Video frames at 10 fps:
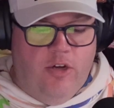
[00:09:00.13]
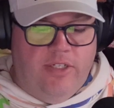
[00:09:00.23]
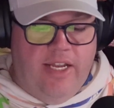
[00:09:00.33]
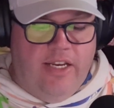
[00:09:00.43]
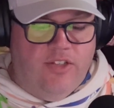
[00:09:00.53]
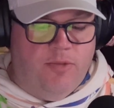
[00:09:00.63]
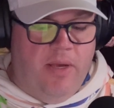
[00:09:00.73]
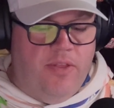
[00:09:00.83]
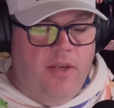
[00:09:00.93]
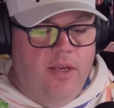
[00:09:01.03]
Danielle
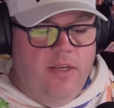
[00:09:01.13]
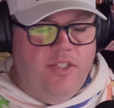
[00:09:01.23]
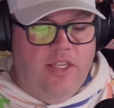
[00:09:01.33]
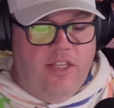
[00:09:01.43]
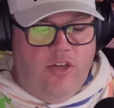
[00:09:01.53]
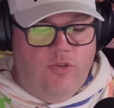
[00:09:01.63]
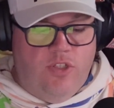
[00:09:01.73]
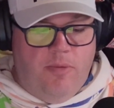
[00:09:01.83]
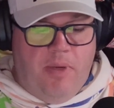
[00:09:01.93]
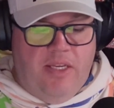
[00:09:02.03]
Smith said the
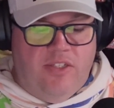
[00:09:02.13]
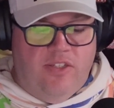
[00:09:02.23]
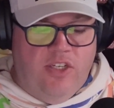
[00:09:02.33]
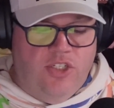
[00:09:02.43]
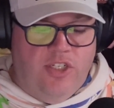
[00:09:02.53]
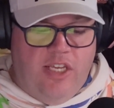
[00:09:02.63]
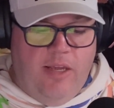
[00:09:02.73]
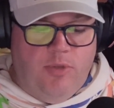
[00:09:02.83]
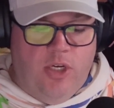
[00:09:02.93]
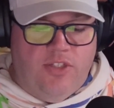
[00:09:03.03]
UCP's decision to
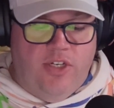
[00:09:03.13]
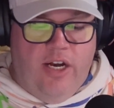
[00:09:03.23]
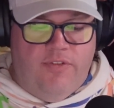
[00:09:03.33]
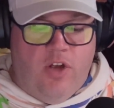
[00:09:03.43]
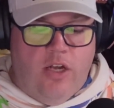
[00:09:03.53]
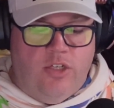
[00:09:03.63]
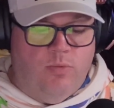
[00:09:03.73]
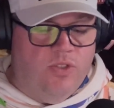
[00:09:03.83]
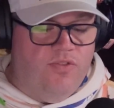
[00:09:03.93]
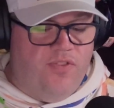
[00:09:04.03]
keep Johnson out of caucus
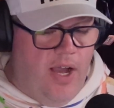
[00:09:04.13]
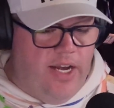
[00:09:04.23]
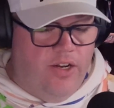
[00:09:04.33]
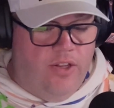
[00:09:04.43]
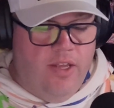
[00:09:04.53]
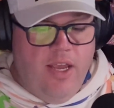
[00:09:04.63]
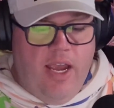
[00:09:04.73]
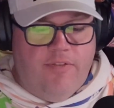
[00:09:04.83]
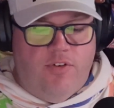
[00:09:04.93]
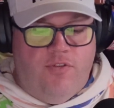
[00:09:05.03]
was final
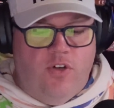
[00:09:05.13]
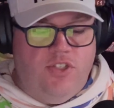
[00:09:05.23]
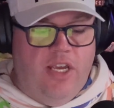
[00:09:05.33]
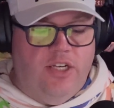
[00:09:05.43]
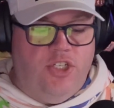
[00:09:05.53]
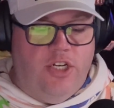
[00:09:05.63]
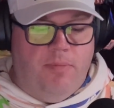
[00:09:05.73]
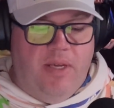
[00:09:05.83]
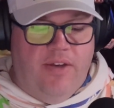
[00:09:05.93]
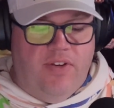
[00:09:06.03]
after first saying she could
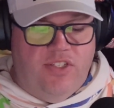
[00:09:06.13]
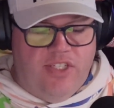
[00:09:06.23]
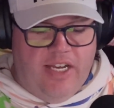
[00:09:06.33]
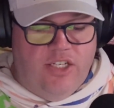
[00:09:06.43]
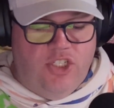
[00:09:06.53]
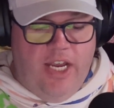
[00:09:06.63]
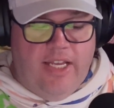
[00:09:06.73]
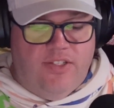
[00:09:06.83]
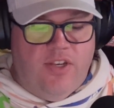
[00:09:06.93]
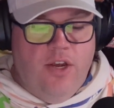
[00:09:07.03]
be given a second
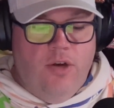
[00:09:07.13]
chance.